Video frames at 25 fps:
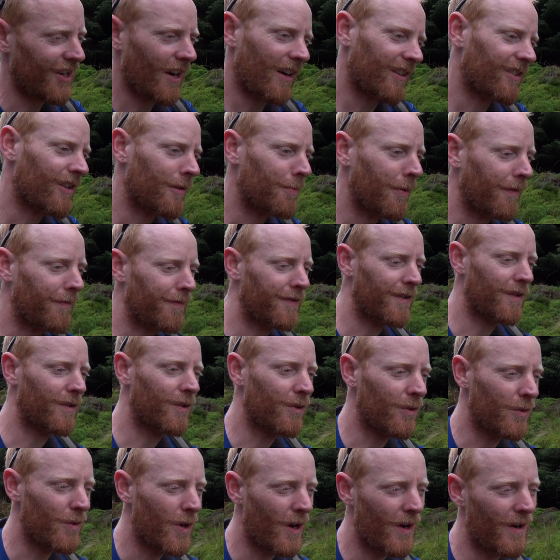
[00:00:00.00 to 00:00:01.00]
chucks up a
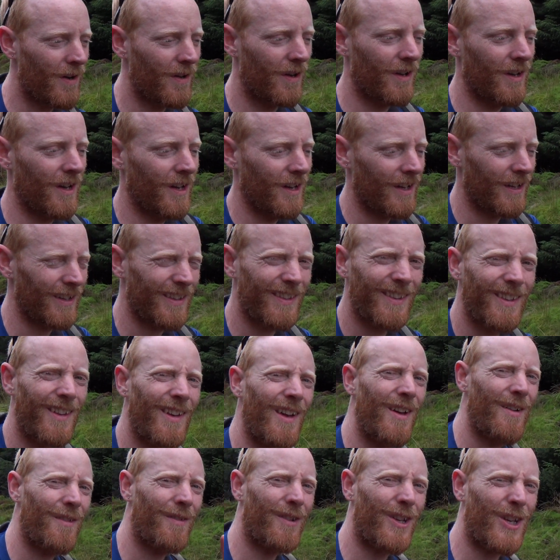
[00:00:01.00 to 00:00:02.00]
few
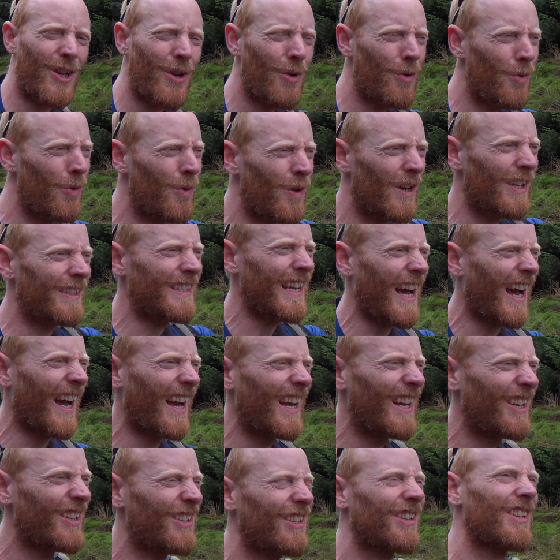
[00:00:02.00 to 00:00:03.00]
cooler
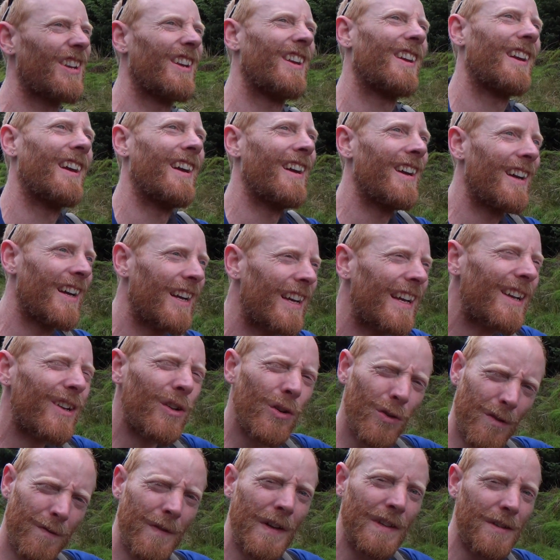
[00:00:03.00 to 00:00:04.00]
days,
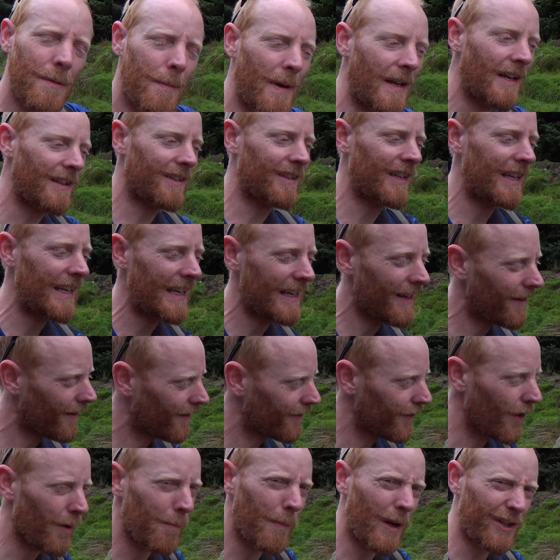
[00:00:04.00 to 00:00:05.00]
good visibility,
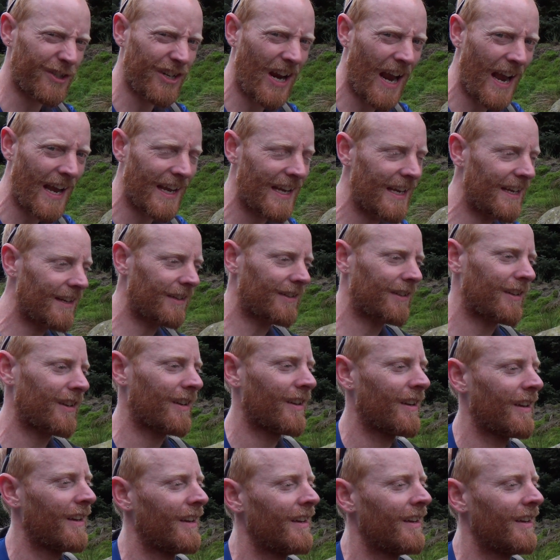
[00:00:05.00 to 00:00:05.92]
not much haze,